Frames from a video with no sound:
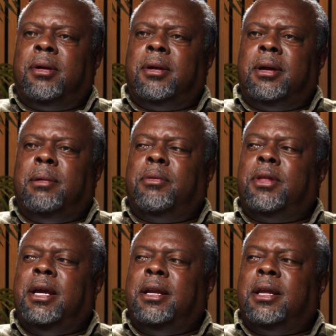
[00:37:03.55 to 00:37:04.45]

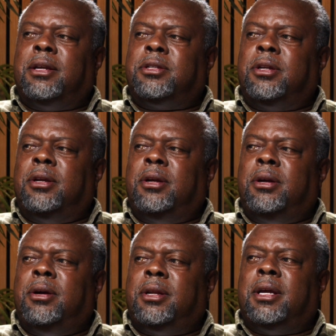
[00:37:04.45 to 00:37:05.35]
everything that's
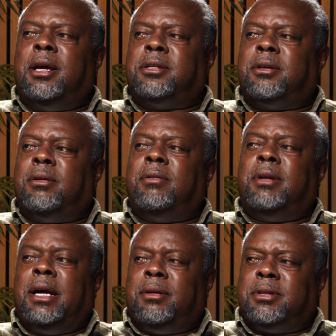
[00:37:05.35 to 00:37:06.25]
good, it has a
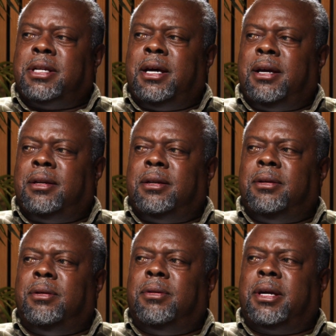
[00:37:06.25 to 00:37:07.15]
downside.
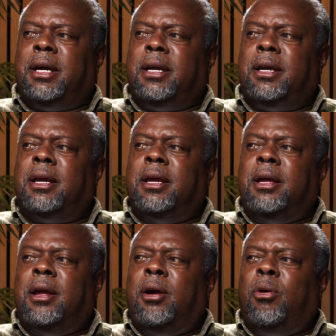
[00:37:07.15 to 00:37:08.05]
Okay,
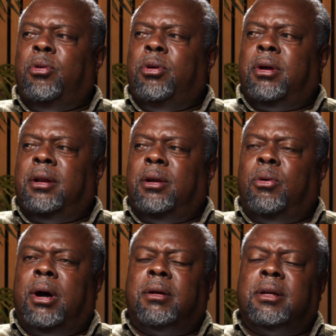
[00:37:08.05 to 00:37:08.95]
you can
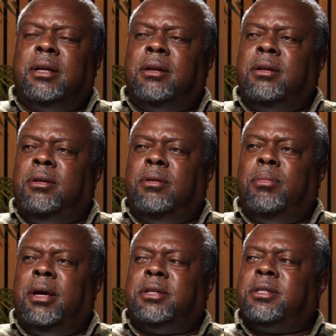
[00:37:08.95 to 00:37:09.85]
go out and your
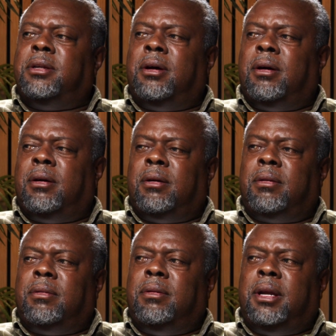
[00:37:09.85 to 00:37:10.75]
best
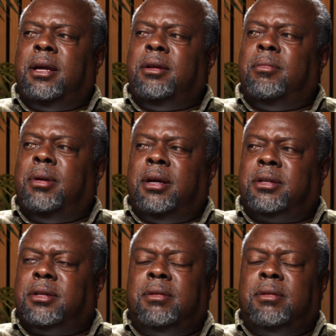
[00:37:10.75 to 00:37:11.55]
day, your best